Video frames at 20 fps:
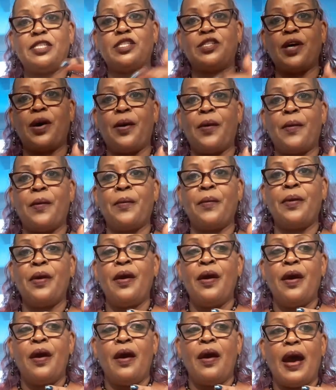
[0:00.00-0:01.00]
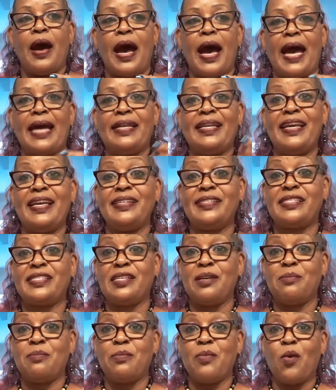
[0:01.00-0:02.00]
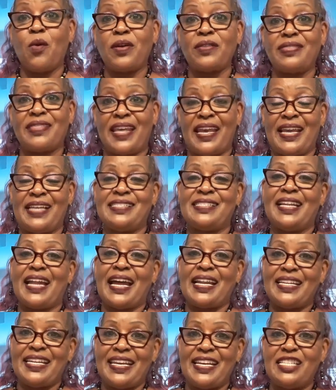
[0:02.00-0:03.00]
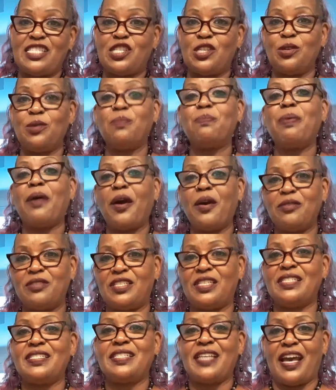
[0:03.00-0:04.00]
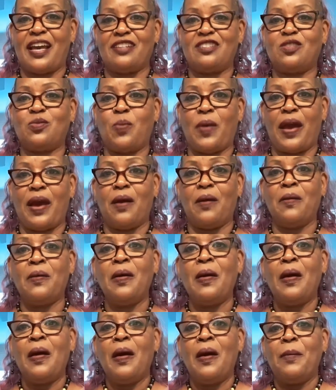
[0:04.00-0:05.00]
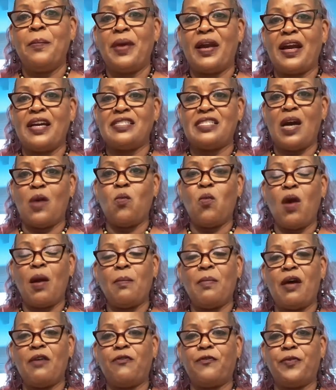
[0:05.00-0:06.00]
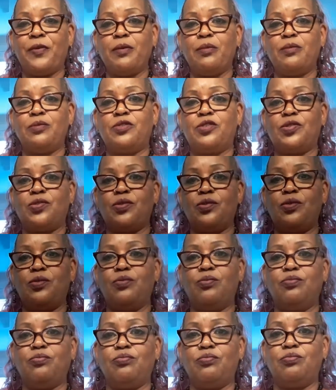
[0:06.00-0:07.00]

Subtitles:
So I need some more things that I need to purchase as well, because I want my food to,